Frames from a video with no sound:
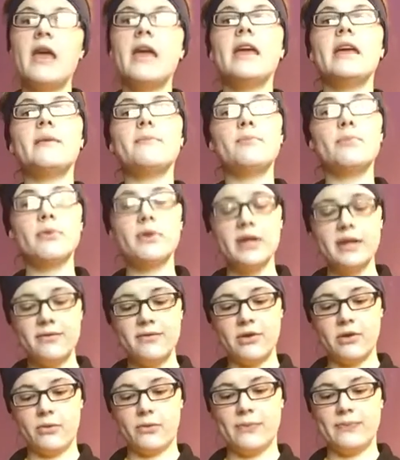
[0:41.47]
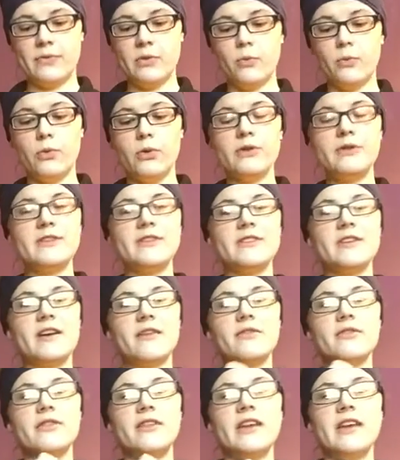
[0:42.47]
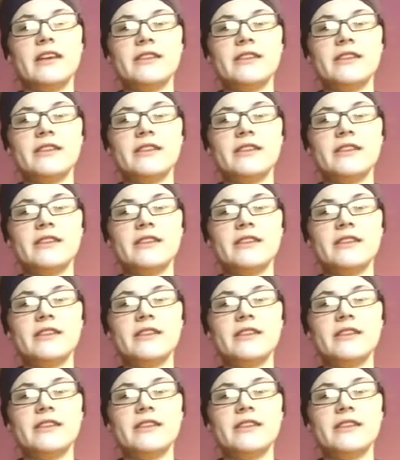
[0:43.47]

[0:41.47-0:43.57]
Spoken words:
In preview, we'll discover the